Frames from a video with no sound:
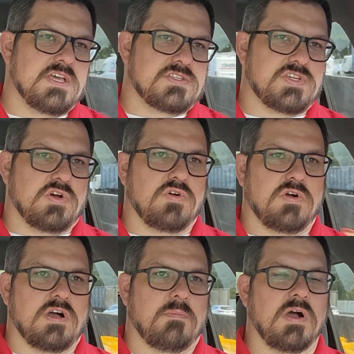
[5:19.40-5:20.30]
So,
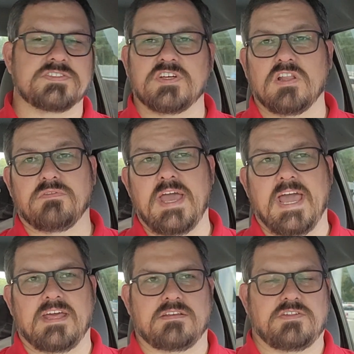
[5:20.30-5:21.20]
amongst all of
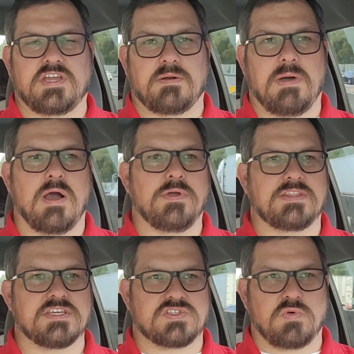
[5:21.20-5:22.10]
that, you got a bye
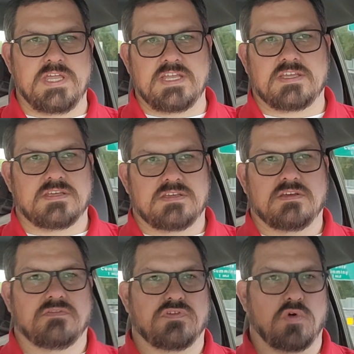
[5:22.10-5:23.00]
week this week,
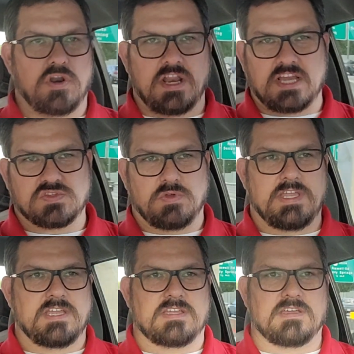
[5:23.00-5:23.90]
Florida next
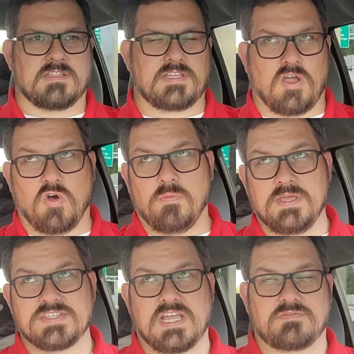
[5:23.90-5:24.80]
week. I think Ole
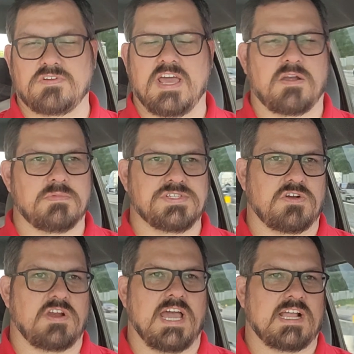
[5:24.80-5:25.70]
Miss after that or
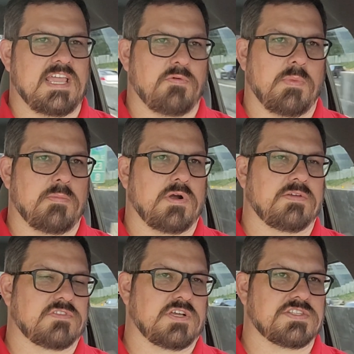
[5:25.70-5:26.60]
Missouri. I can't remember. I
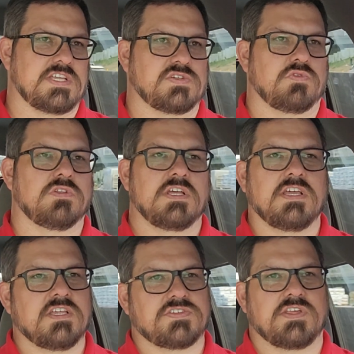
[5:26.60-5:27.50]
have to look at the
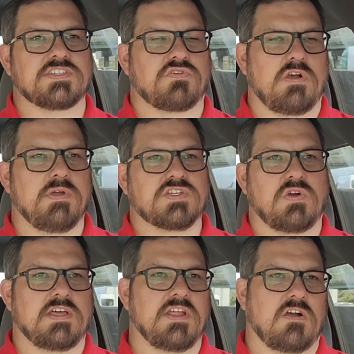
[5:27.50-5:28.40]
schedule. So that's three weeks
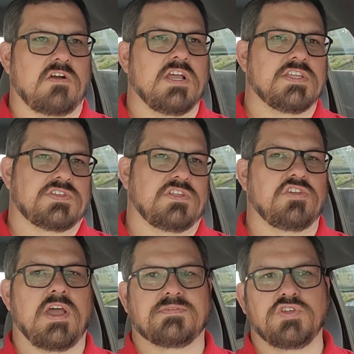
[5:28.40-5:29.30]
right there. So then
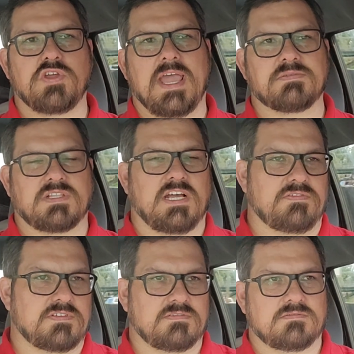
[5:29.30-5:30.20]
you have two games
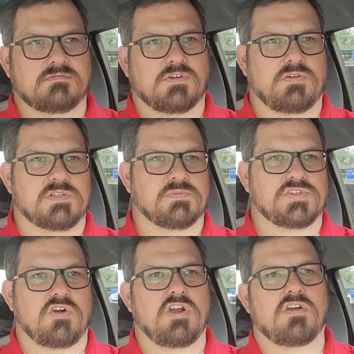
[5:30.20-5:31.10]
left, whether it's
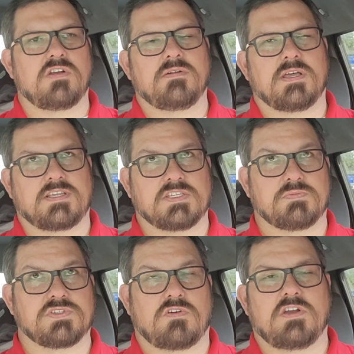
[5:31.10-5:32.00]
Missouri, or, I think it's
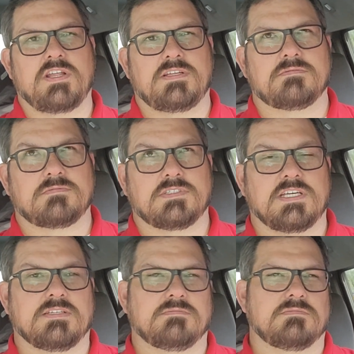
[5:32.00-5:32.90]
Missouri, and
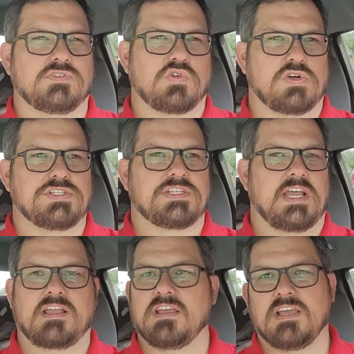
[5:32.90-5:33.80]
then Georgia
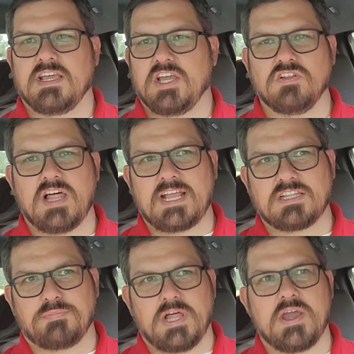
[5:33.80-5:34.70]
Tech. He'll
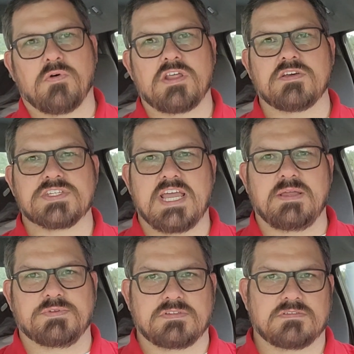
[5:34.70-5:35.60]
likely play in one of those
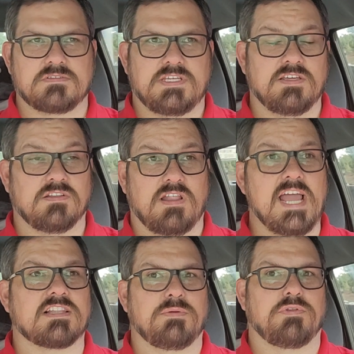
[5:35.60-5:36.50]
games. He'll
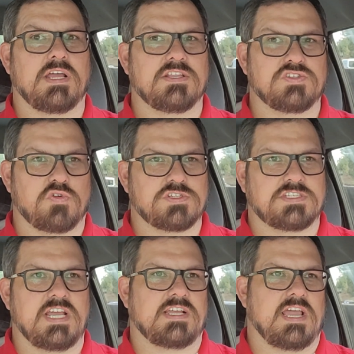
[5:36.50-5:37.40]
likely play in the Georgia
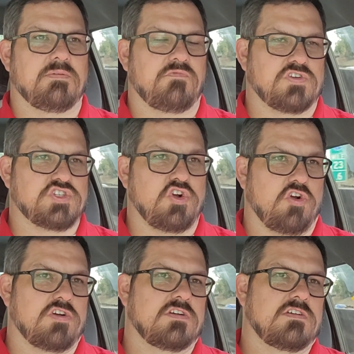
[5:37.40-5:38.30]
Tech game for sure
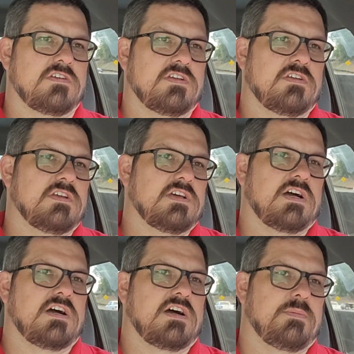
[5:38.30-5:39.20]

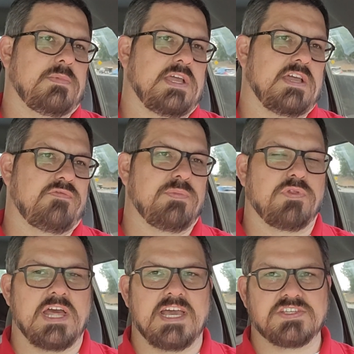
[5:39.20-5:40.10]
if we
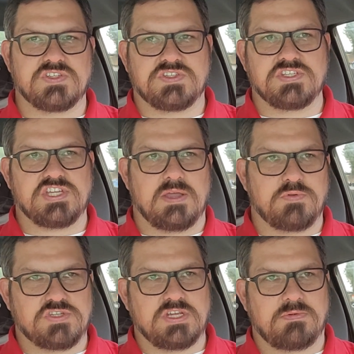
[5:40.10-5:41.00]
play a SEC
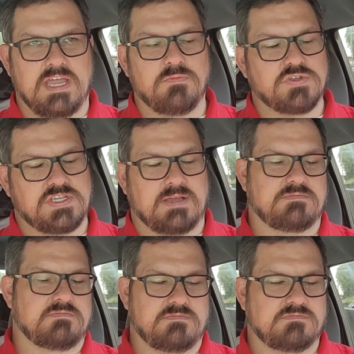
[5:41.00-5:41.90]
championship game, which I
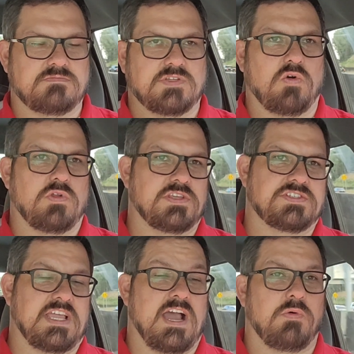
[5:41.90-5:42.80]
don't really
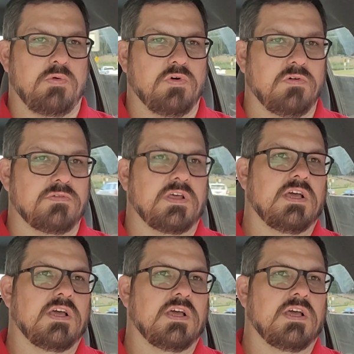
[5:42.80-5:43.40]
see how we won't,